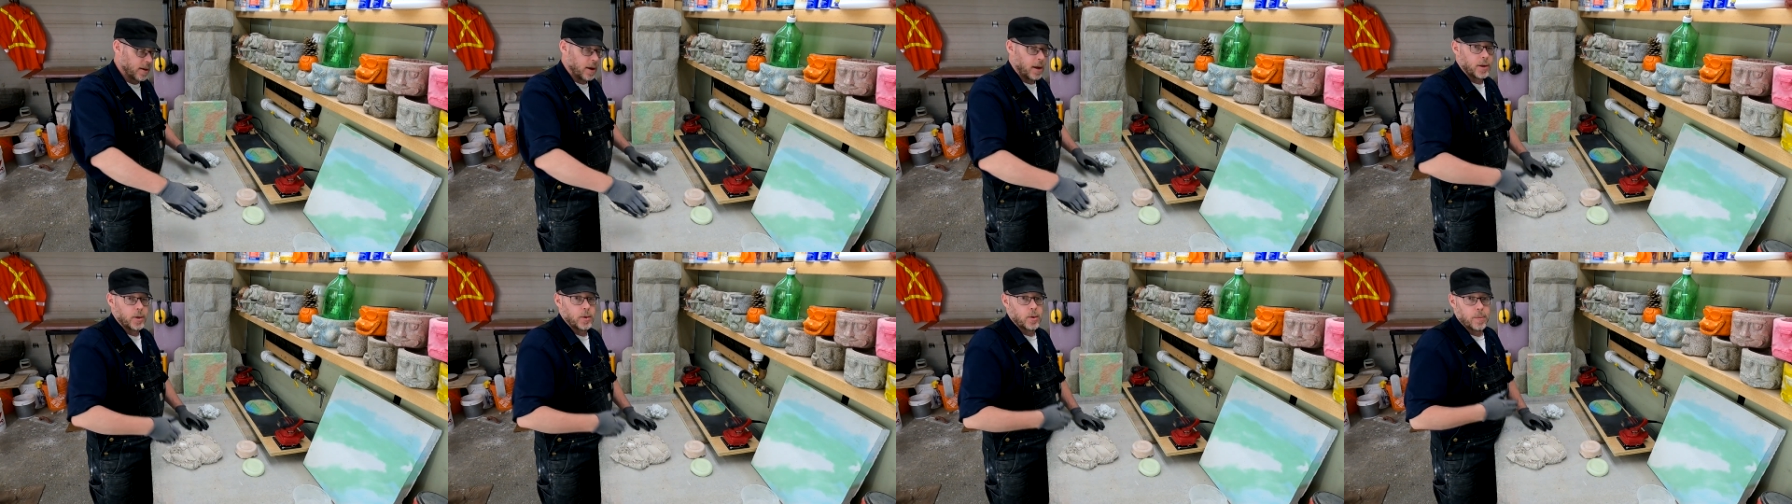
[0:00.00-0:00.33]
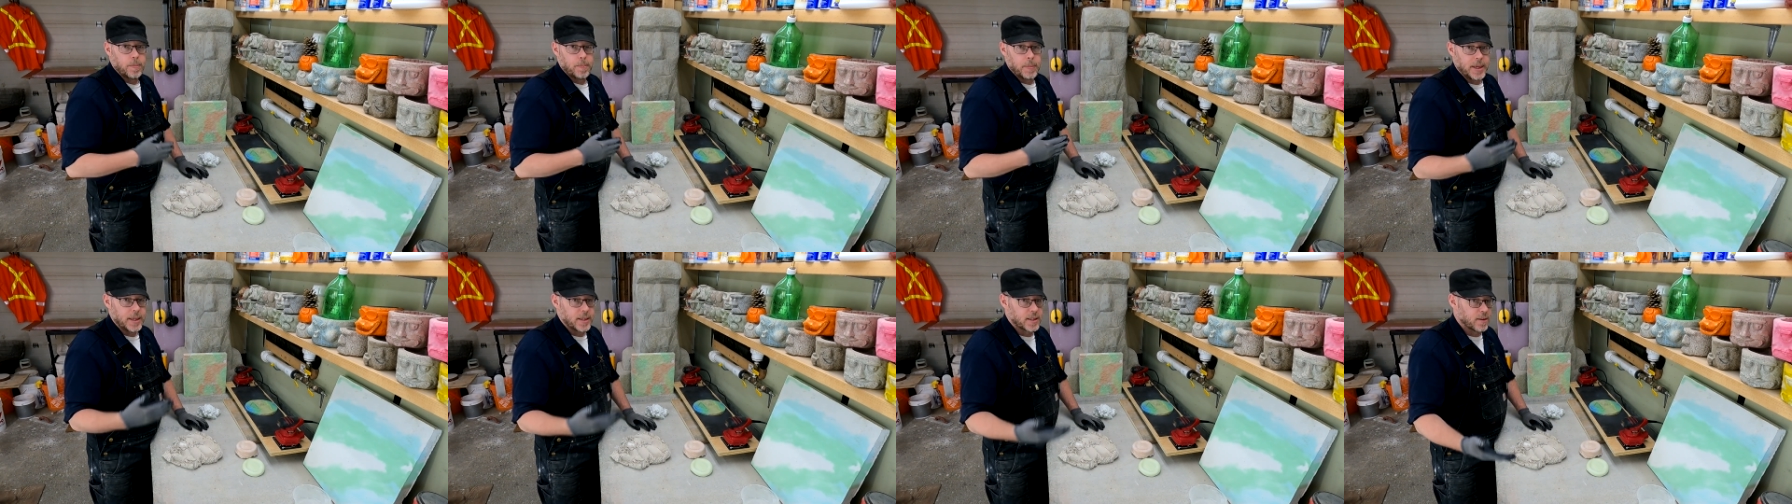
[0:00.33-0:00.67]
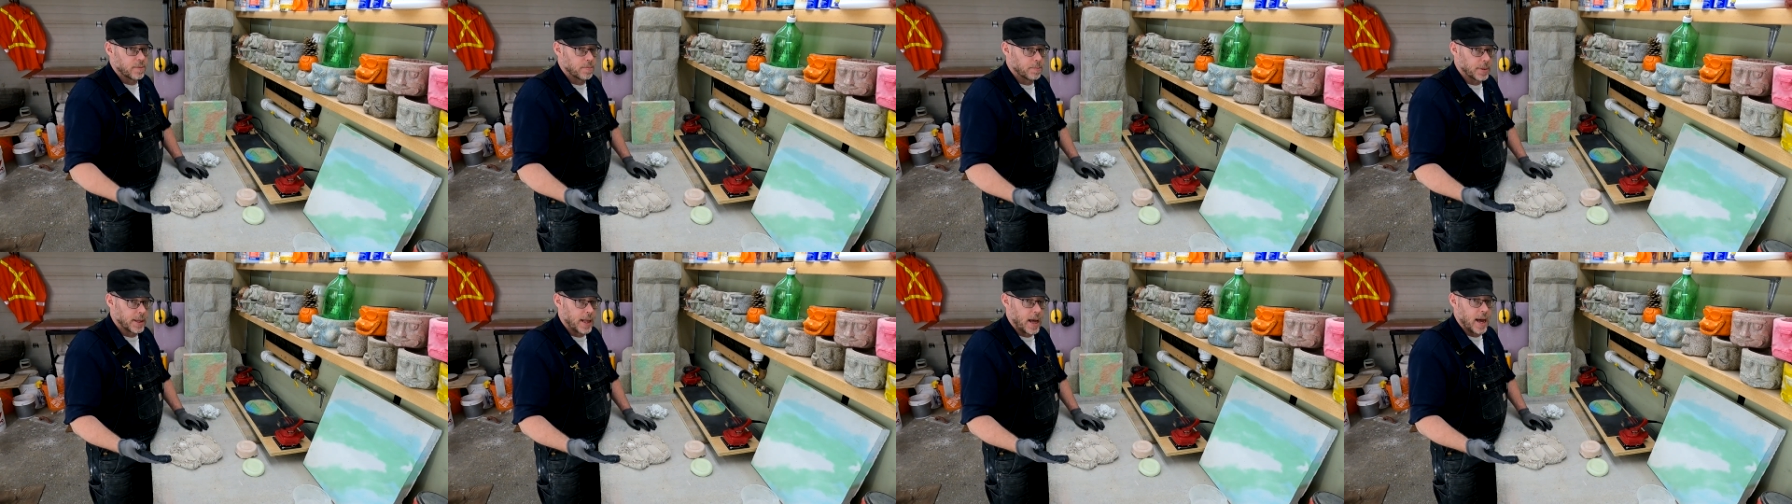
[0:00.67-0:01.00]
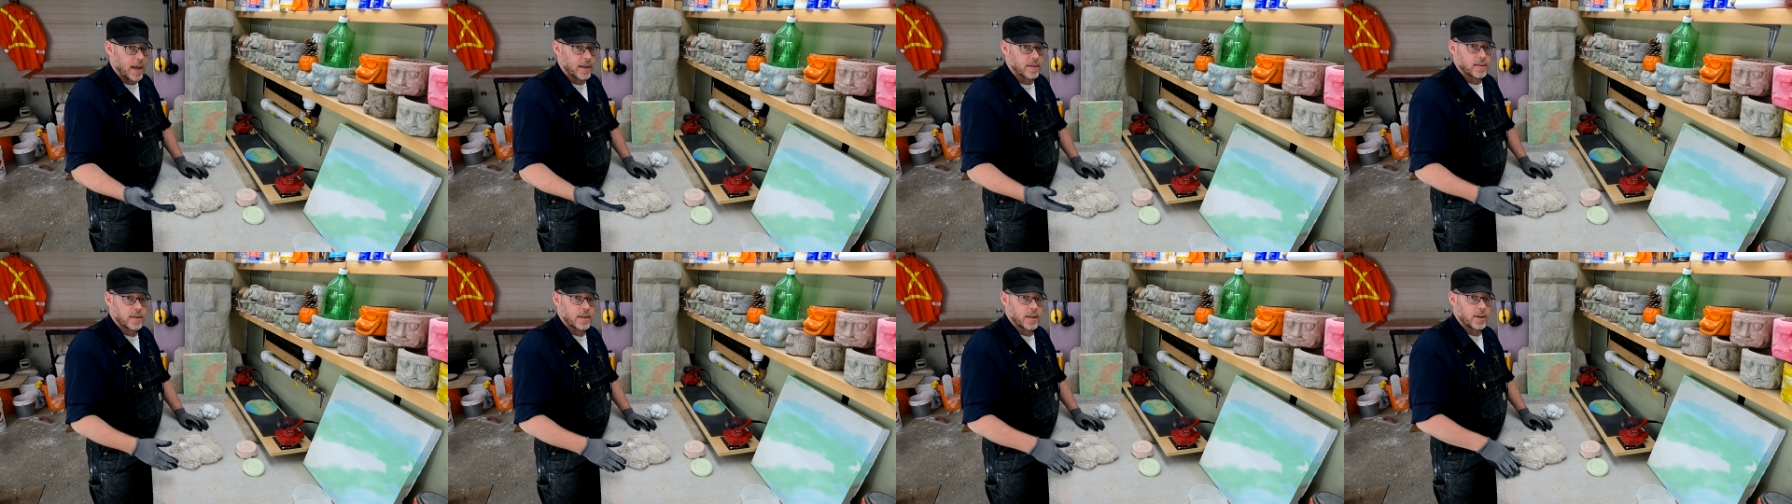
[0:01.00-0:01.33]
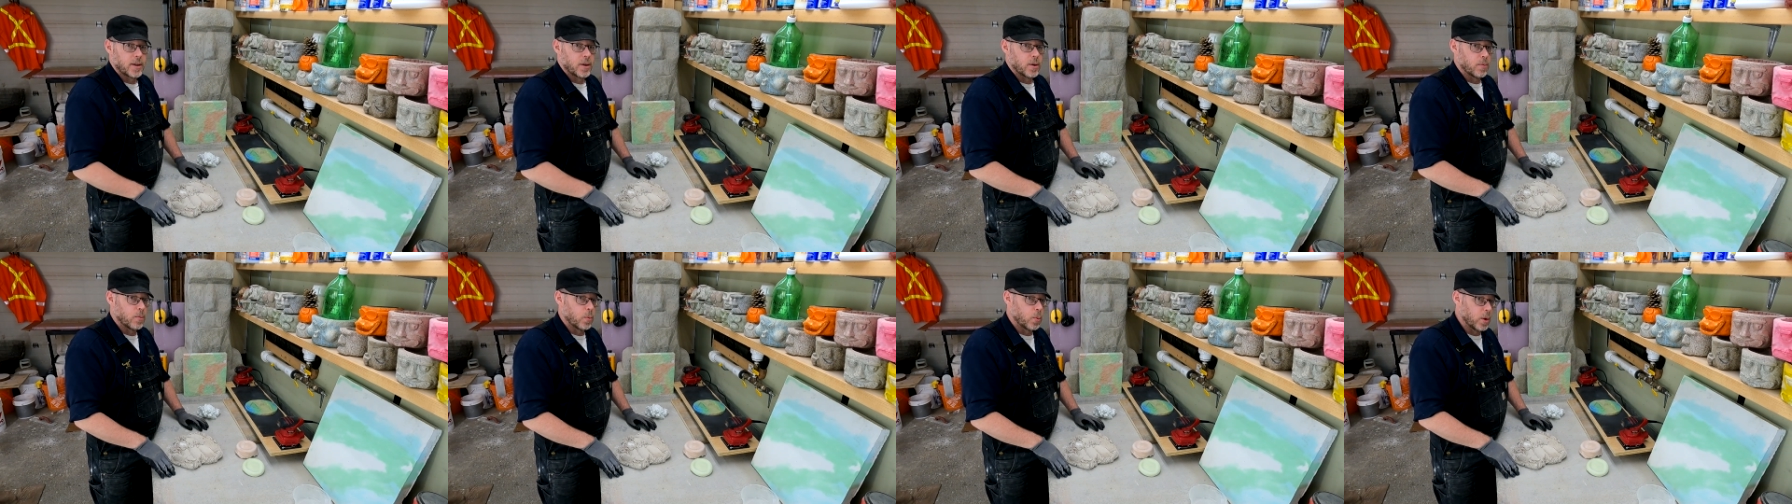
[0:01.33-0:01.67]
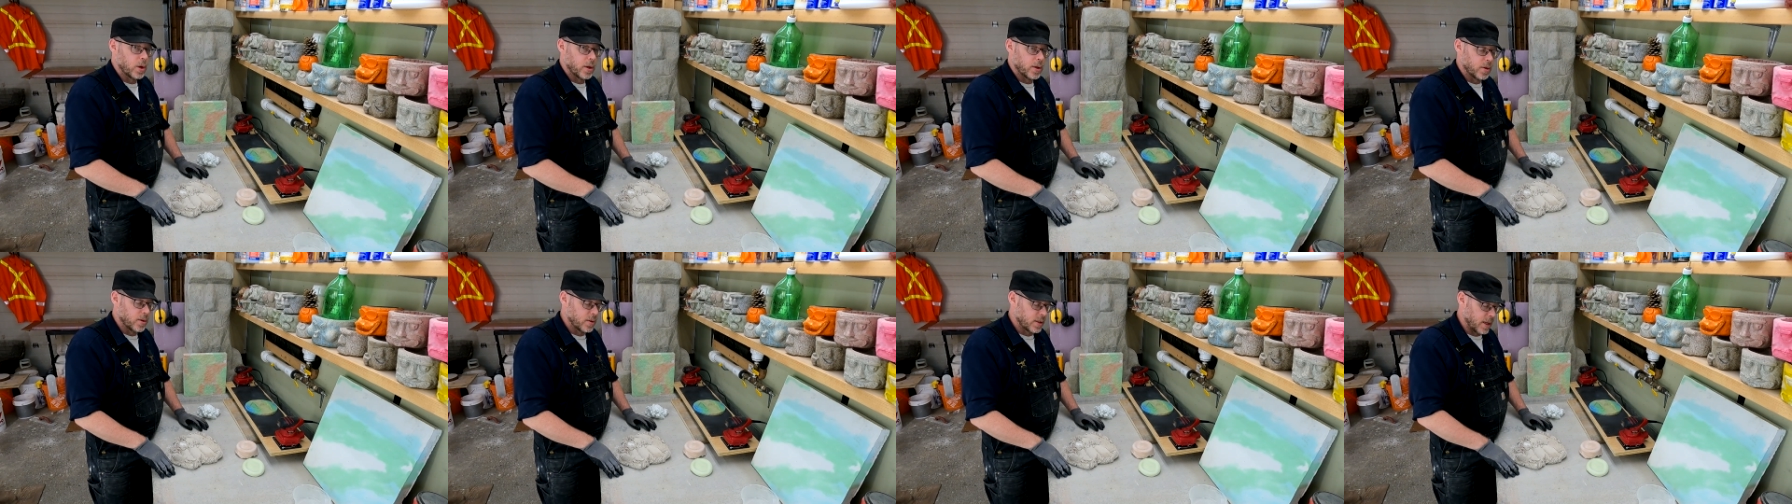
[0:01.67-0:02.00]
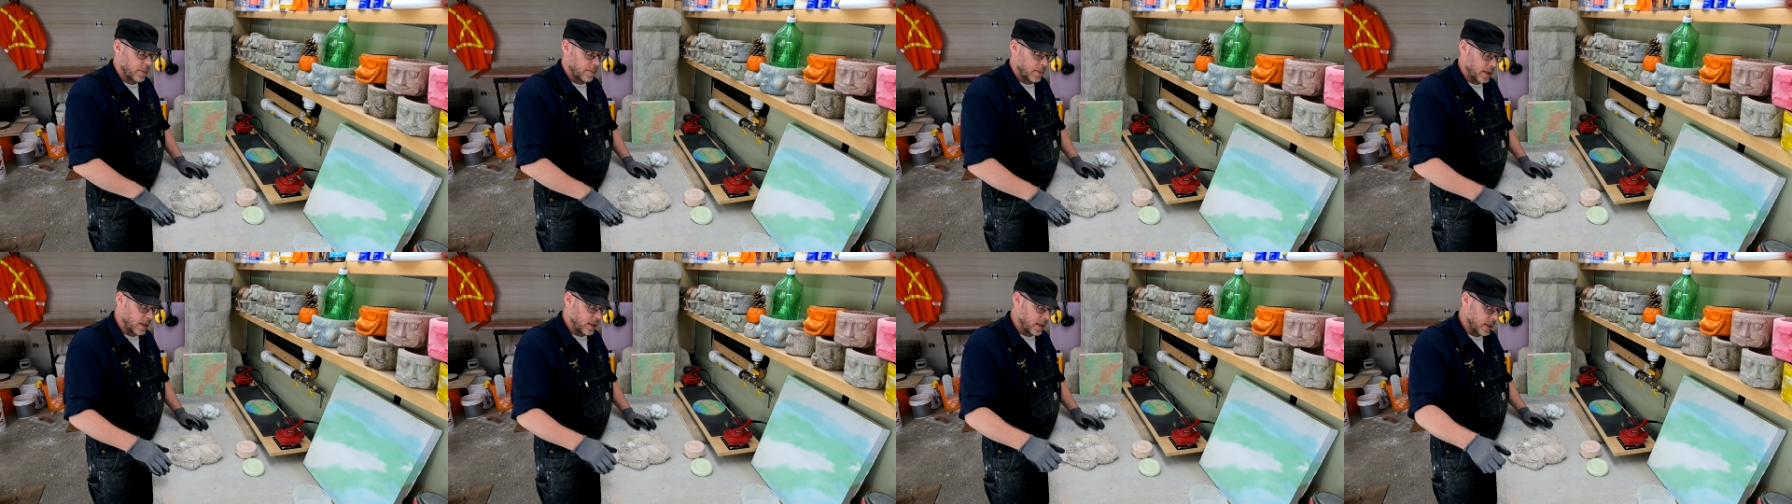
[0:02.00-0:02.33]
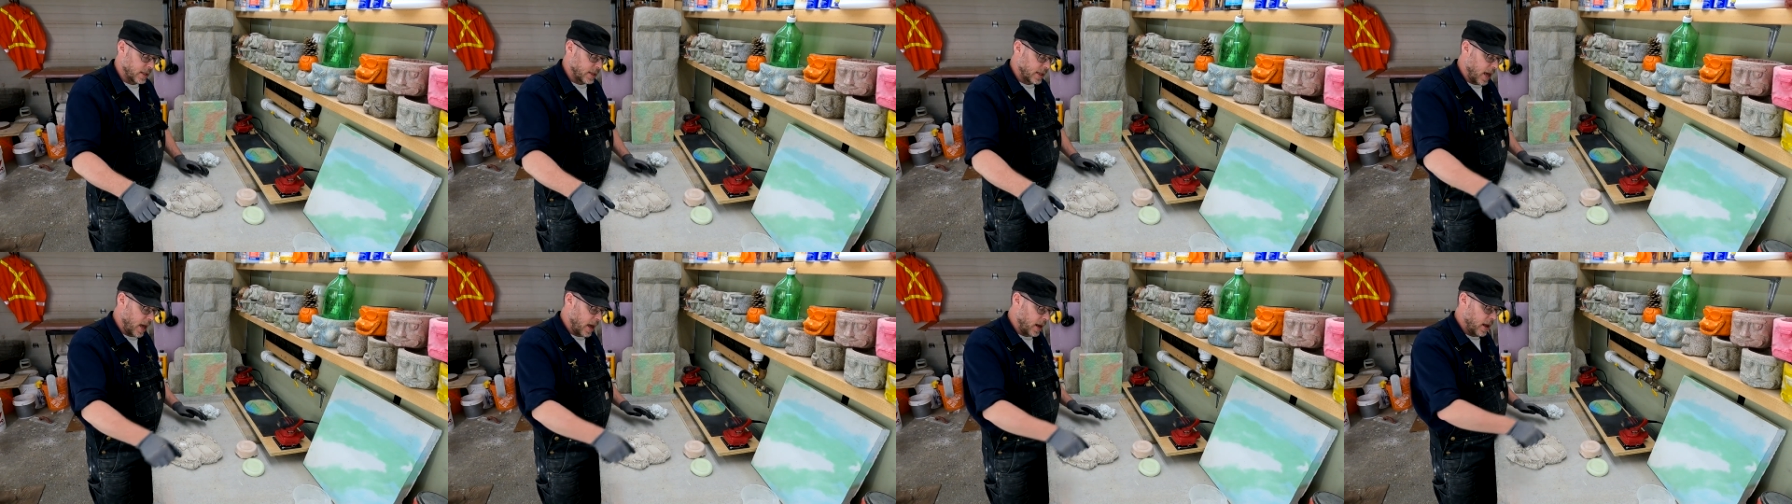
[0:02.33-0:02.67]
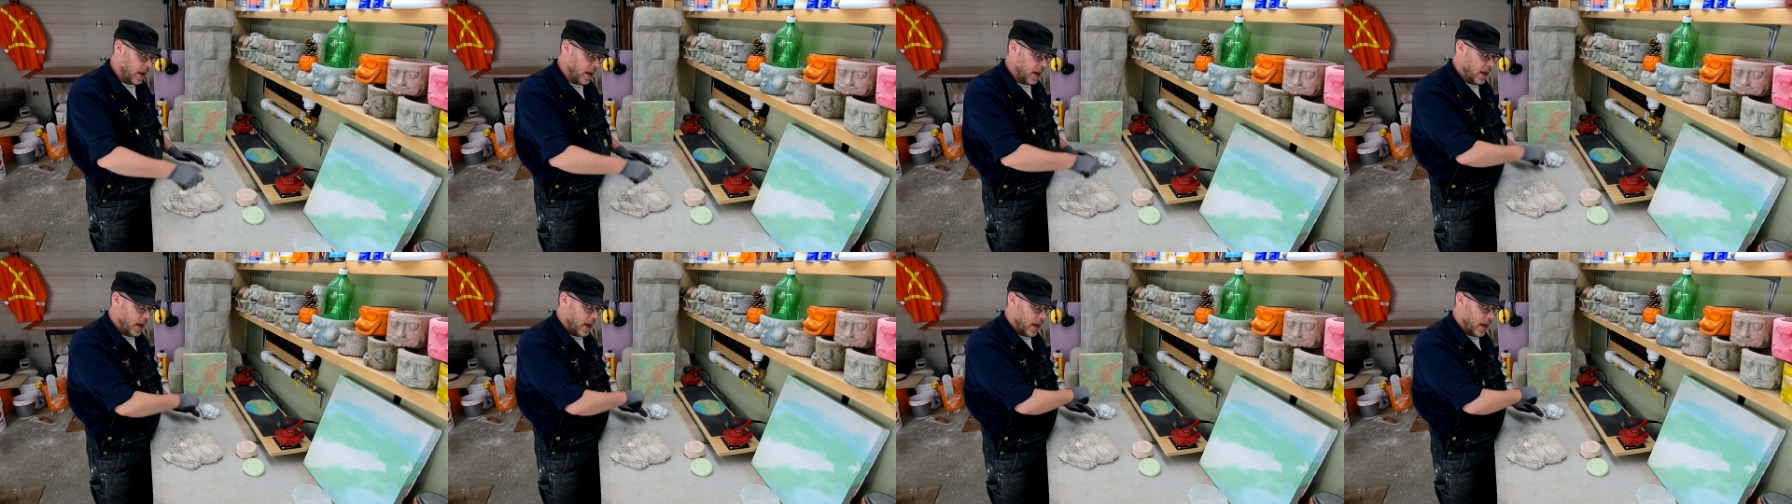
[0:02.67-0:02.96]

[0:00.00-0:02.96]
it onto a piece of plastic or wood or something like that.